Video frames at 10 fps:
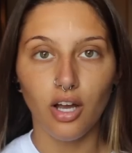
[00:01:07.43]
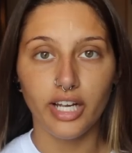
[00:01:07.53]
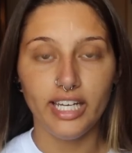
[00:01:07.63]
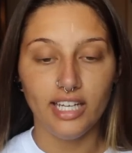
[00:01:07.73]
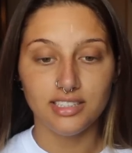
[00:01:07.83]

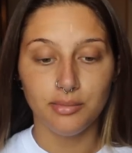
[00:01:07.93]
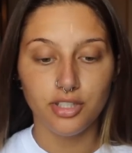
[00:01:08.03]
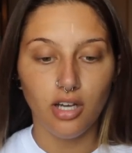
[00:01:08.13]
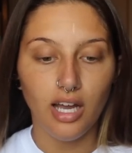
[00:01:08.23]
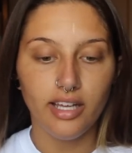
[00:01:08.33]
Okay, next I'm
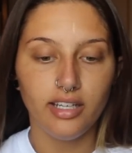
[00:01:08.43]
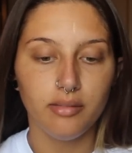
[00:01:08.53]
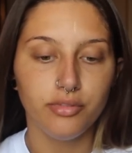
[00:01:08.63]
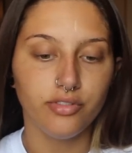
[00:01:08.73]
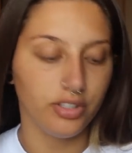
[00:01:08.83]
going to go ahead
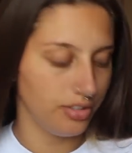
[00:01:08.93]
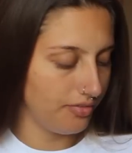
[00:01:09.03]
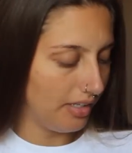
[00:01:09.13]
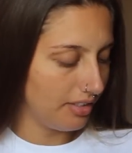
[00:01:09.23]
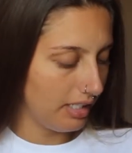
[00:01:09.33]
and move on to
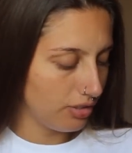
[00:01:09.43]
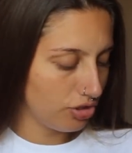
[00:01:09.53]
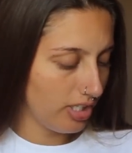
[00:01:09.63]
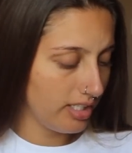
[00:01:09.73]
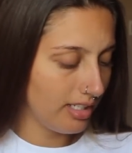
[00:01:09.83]

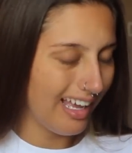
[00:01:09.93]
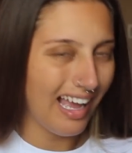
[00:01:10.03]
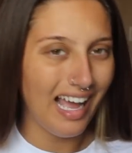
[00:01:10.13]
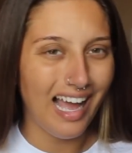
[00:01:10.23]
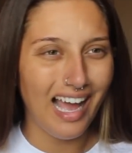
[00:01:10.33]
foundation.
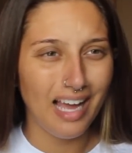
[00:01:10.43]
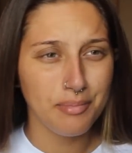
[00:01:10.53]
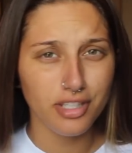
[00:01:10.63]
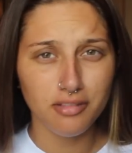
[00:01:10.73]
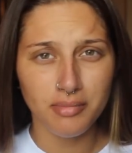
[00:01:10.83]

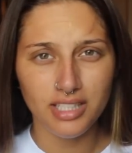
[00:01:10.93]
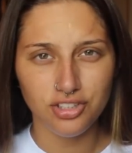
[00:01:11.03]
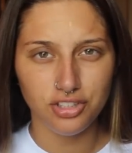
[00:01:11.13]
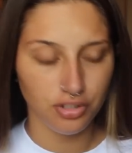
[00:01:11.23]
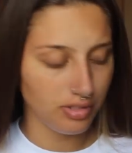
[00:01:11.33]
I'm going to
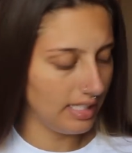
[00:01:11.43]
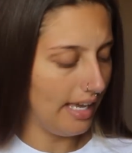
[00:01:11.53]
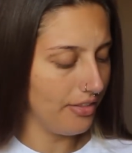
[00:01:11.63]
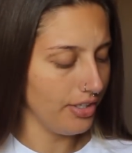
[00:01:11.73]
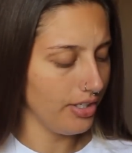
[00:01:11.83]
mix two
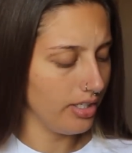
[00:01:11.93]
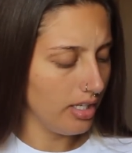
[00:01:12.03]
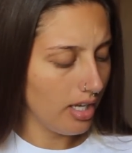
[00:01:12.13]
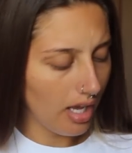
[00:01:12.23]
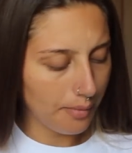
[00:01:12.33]
together.
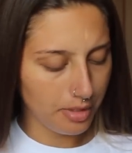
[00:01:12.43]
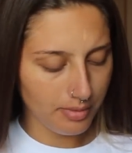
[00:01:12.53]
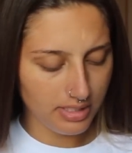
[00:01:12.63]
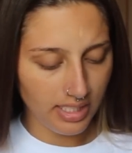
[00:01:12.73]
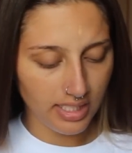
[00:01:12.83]
I'm going
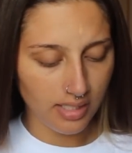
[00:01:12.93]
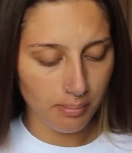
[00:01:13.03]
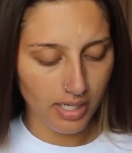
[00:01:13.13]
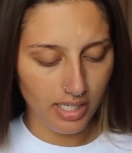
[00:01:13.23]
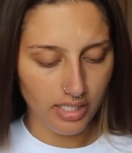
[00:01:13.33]
to be
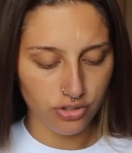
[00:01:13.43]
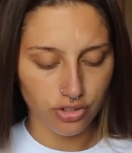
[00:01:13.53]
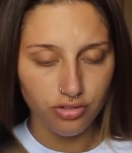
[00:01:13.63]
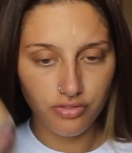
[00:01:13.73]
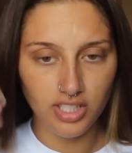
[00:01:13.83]
taking my
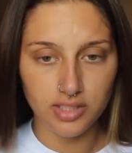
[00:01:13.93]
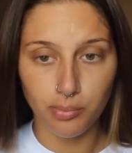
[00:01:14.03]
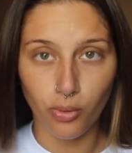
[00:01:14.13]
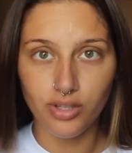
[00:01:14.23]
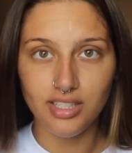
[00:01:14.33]
Too Faced
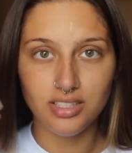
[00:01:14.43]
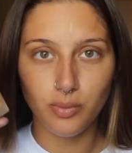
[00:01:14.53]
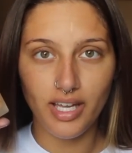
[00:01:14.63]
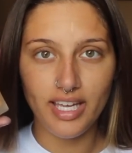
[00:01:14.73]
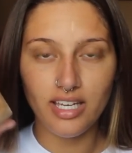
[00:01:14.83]
Born This
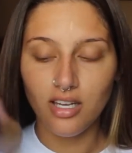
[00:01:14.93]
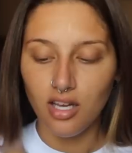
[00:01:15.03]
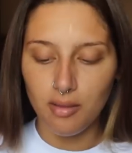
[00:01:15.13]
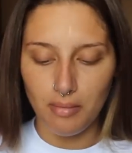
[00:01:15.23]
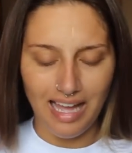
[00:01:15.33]
Way.
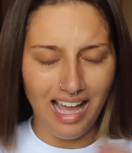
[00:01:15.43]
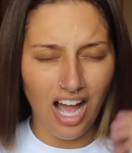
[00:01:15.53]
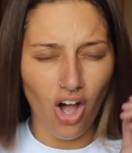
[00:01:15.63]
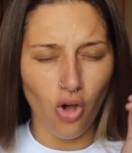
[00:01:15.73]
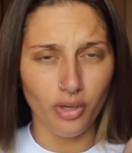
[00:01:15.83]

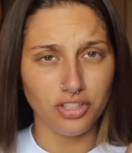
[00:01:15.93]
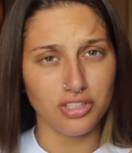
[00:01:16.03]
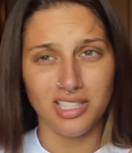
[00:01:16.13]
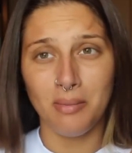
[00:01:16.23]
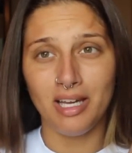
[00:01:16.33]
Oh, I
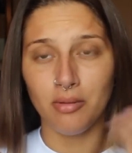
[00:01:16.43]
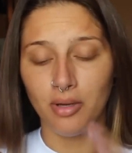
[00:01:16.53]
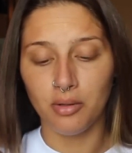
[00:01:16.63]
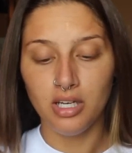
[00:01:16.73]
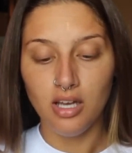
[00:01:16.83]
just hit my
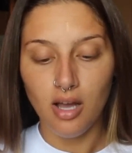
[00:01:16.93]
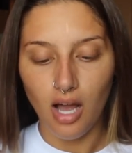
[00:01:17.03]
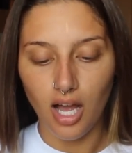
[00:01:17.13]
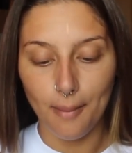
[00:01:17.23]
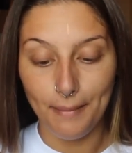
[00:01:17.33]
elbow.
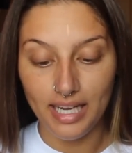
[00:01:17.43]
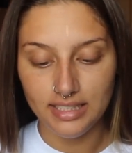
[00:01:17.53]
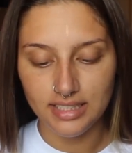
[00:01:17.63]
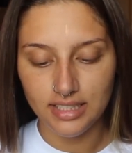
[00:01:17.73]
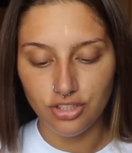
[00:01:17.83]

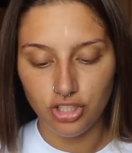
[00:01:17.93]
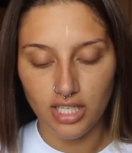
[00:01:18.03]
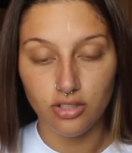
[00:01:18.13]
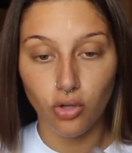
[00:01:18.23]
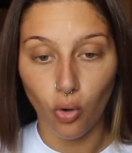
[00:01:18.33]
Mine is in the
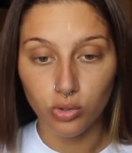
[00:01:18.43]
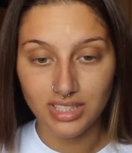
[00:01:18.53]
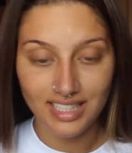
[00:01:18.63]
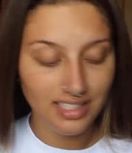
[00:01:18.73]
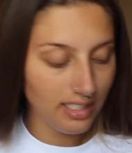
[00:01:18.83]
shade
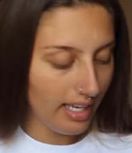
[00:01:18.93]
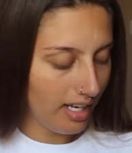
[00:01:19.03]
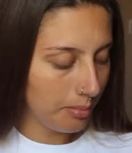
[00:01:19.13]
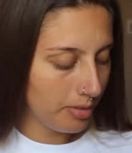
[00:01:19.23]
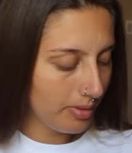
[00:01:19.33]
Golden,
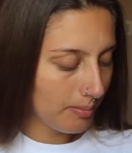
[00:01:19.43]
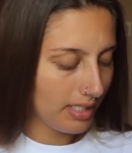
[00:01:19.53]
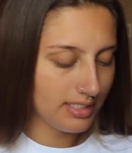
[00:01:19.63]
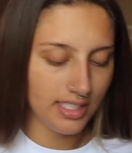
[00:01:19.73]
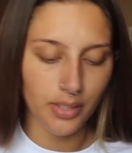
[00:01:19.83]
and I'm going to be
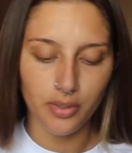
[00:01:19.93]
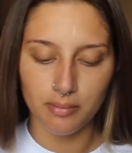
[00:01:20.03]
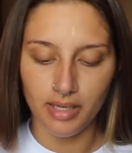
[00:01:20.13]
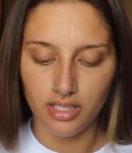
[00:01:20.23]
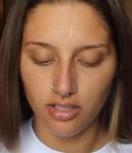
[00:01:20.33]
mixing it
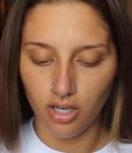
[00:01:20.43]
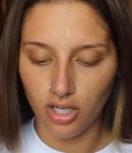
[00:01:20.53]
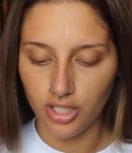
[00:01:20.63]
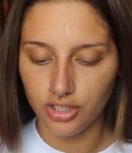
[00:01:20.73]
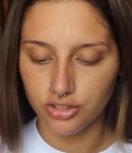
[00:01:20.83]
with my
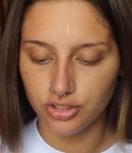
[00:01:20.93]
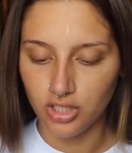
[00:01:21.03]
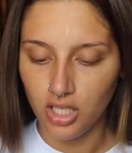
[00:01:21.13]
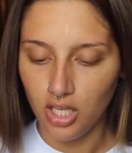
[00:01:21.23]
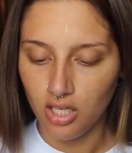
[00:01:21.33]
NARS